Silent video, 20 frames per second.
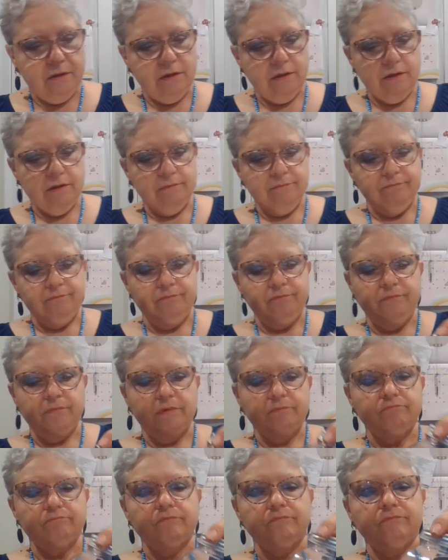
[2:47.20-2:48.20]
Found
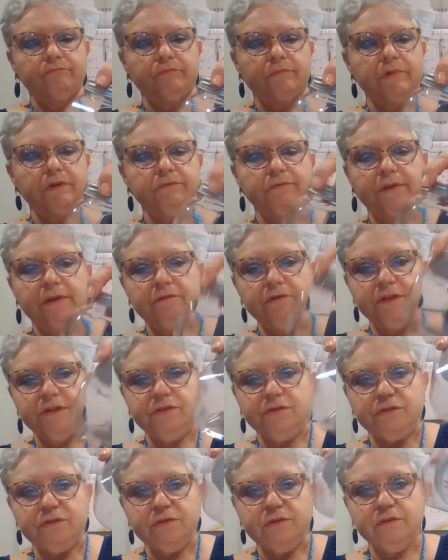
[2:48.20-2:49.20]

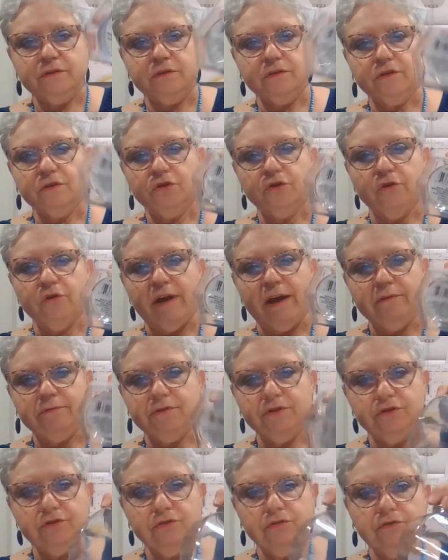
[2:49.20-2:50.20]
this
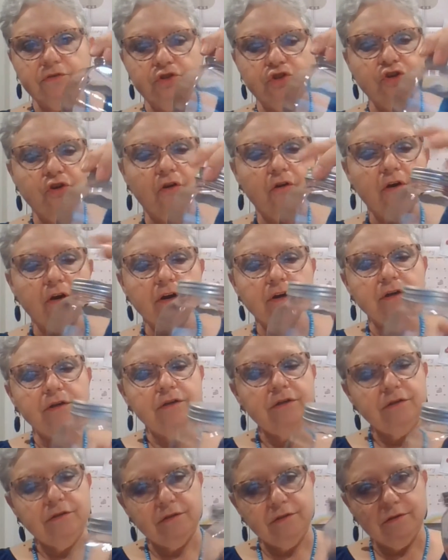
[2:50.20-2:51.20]
craft
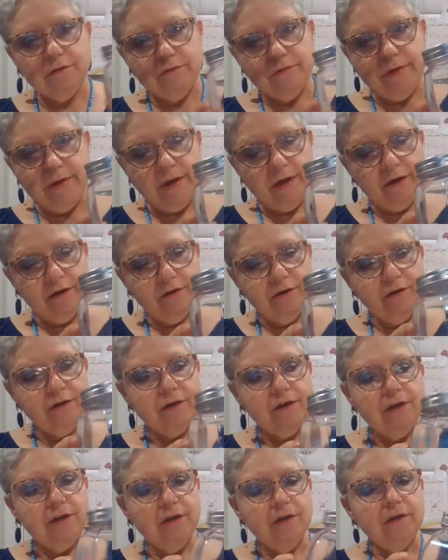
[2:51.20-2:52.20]
jar there.